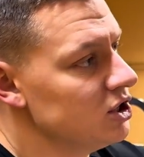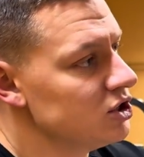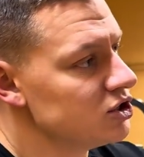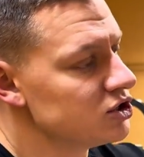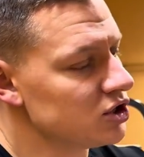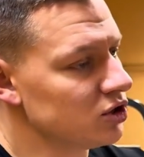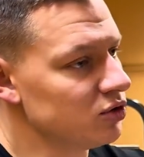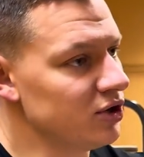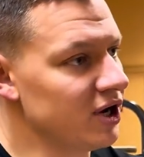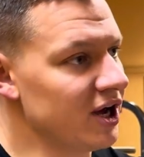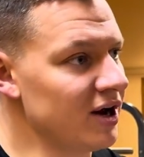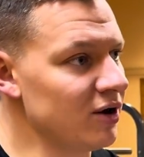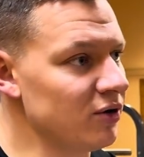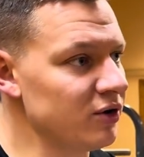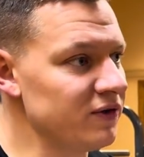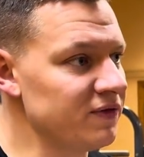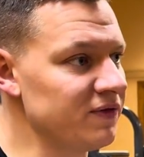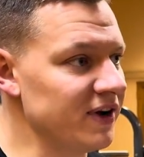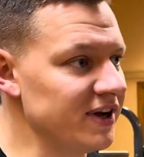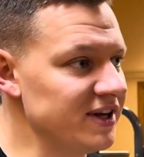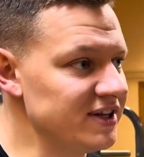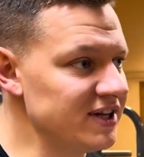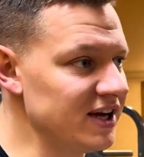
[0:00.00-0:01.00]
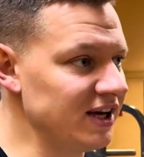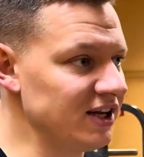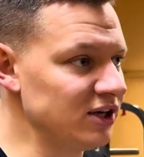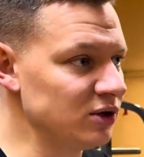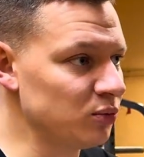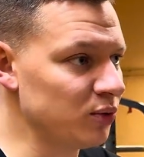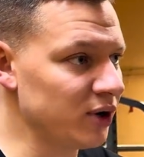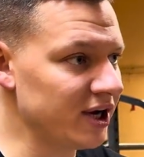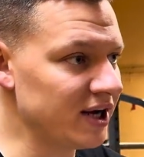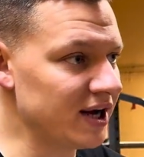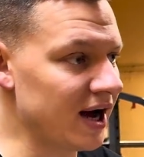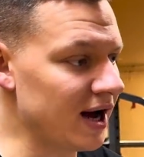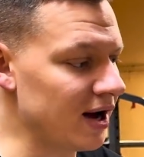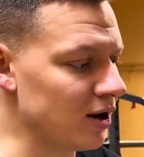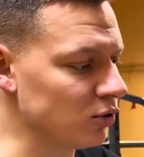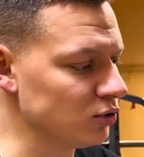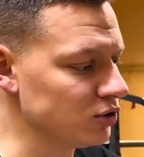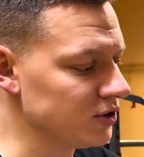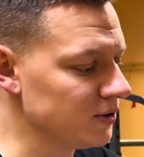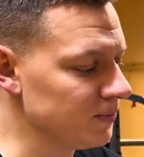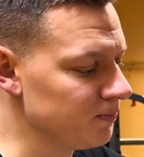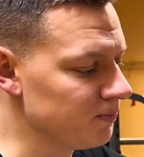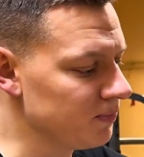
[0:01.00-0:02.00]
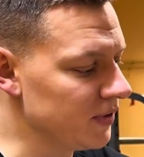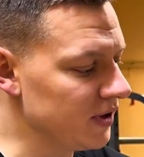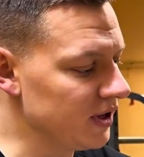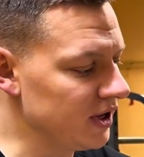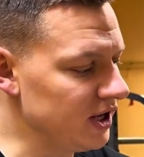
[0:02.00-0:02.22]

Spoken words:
So now if I take the weight out,